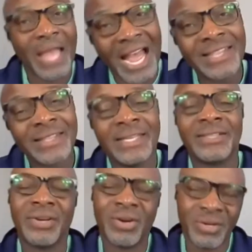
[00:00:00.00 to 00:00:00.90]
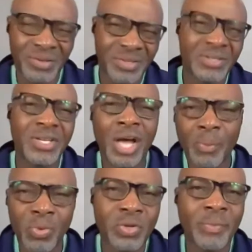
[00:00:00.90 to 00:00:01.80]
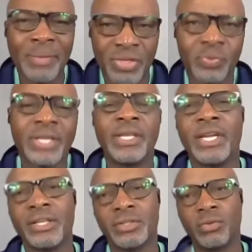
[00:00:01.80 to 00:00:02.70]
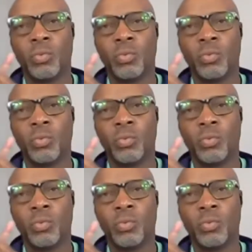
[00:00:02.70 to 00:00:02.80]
I think there are a couple to maybe three things.